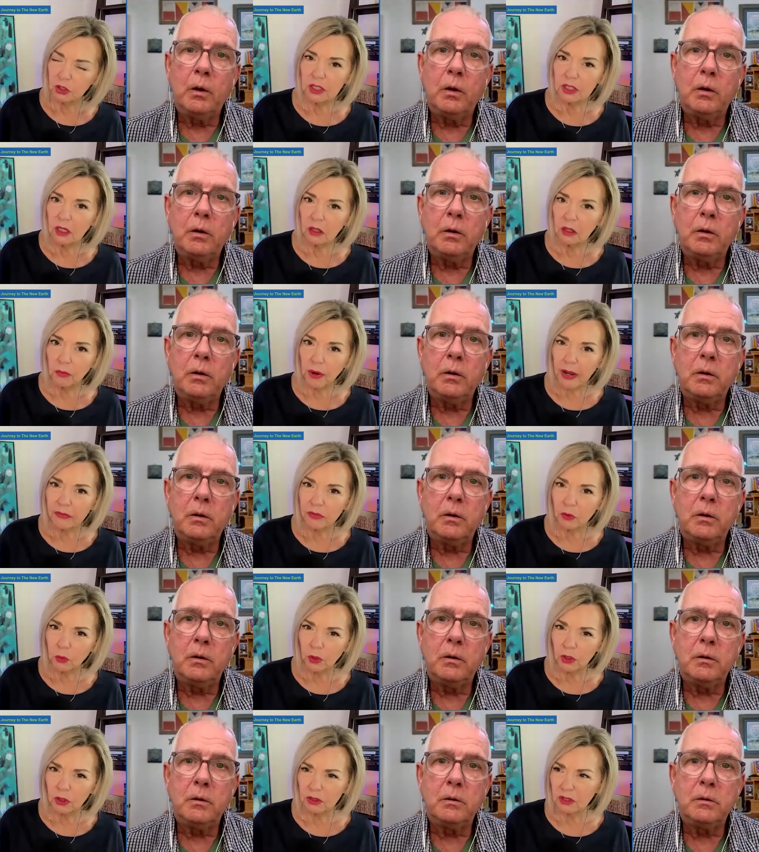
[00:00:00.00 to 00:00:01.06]
Speaker 1: looking around the
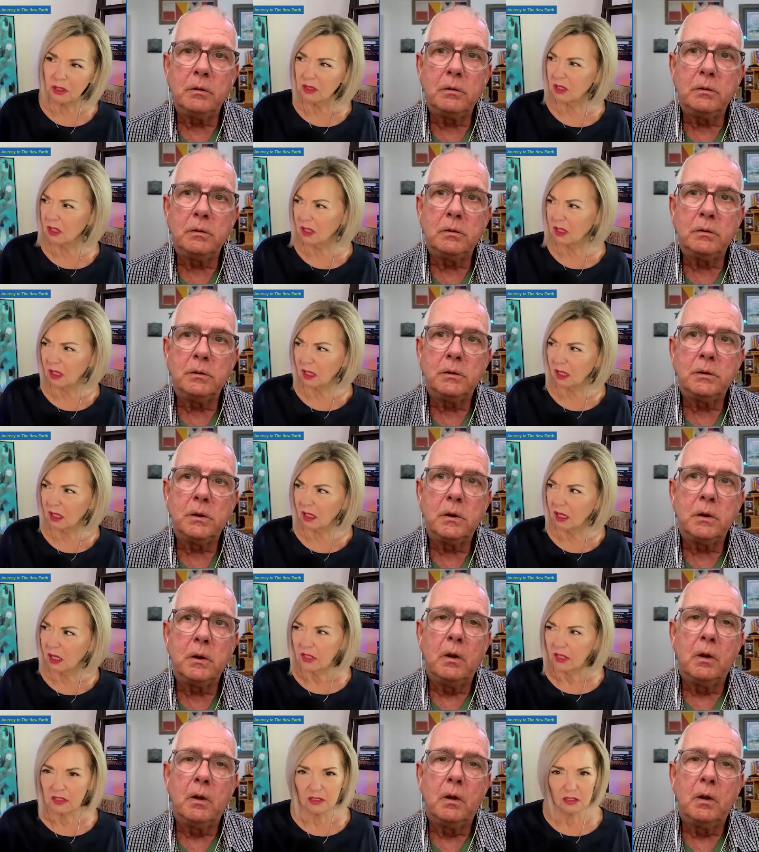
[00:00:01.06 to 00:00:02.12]
world and thinking
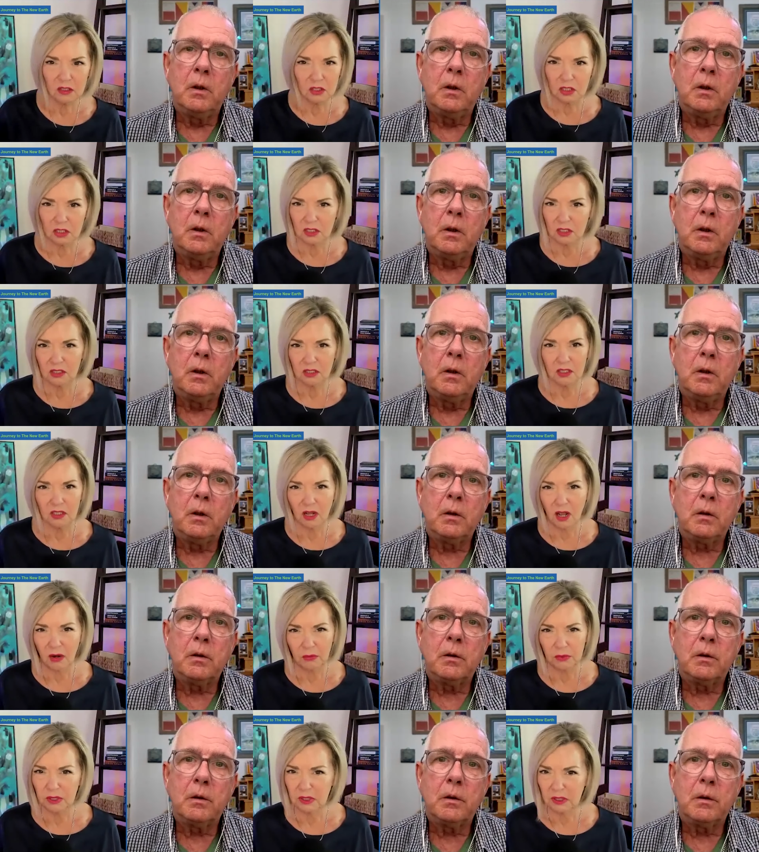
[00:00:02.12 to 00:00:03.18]
this is just
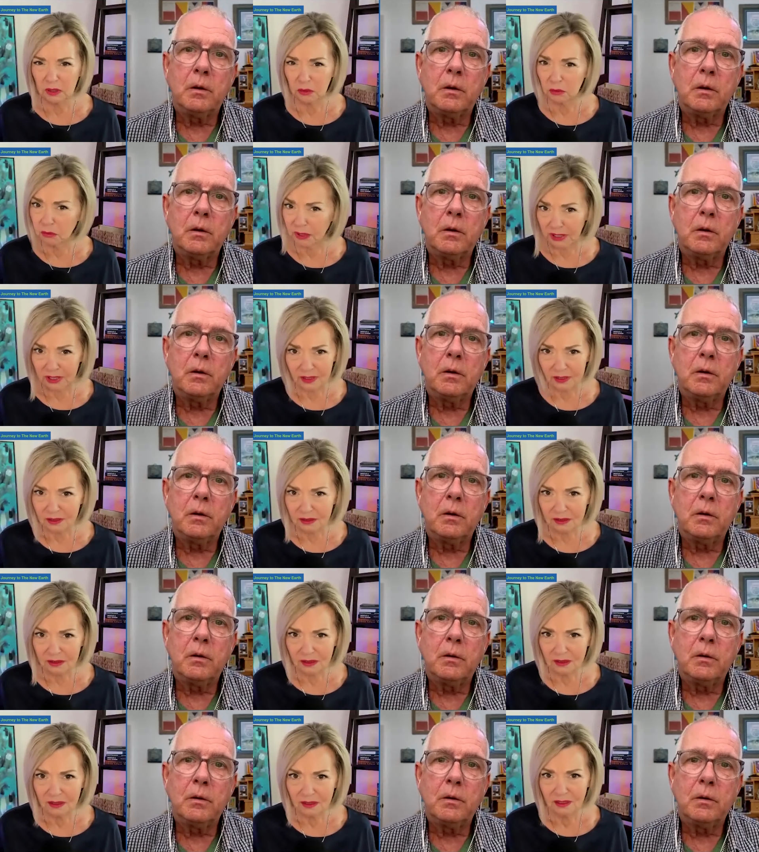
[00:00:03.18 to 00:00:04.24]
not really
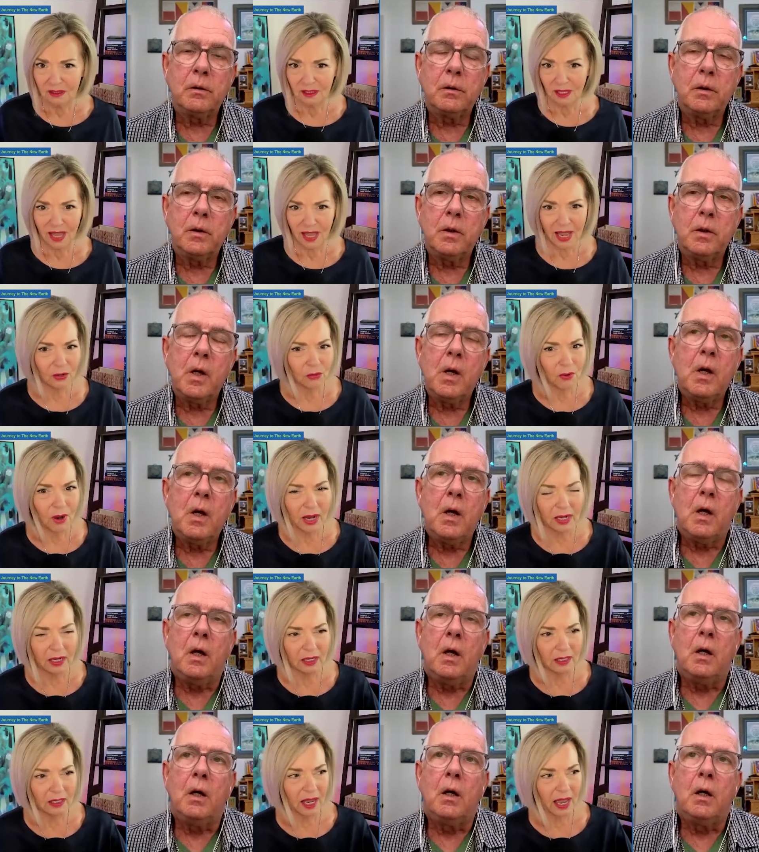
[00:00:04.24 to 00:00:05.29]
real? How do
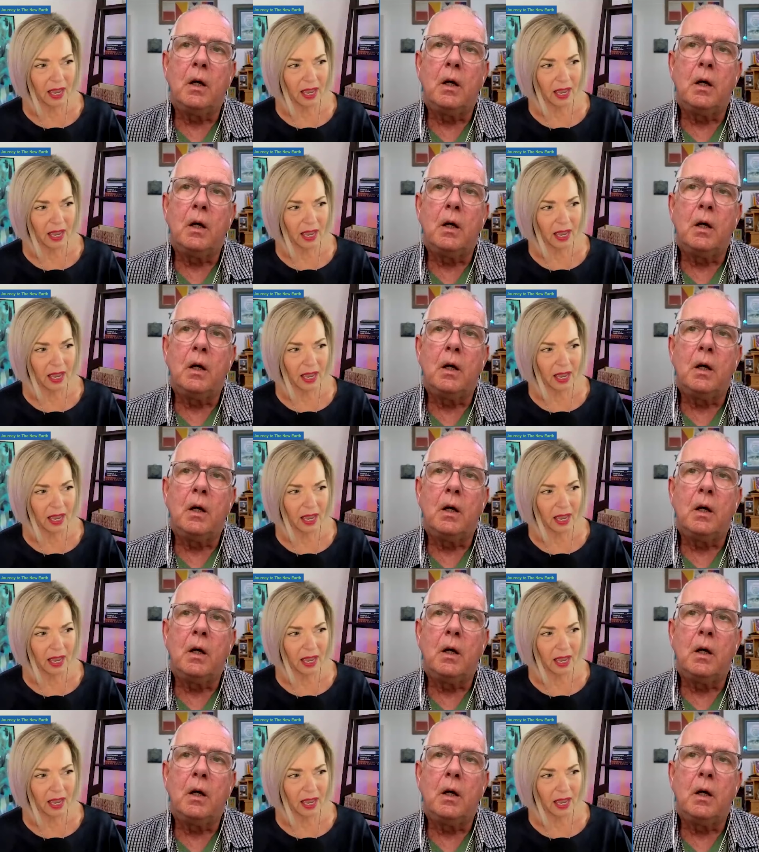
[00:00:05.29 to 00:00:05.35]
I